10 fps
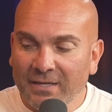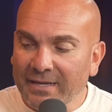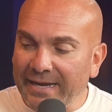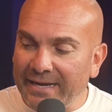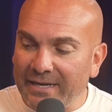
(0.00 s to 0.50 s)

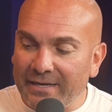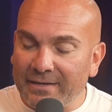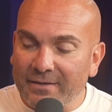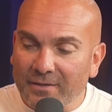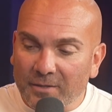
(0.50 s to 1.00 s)

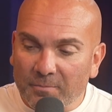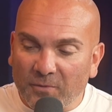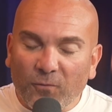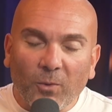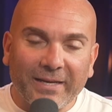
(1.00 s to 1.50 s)
And
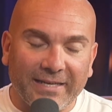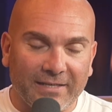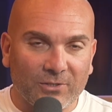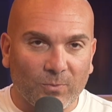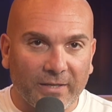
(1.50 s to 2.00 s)
before we get
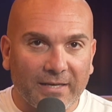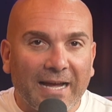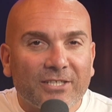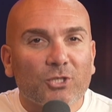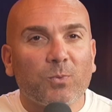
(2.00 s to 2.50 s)
into it, I
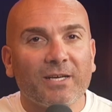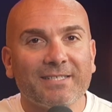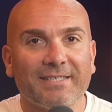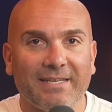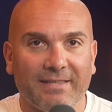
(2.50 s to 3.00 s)
just want to
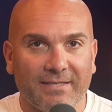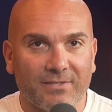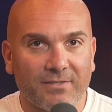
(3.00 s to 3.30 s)
say this.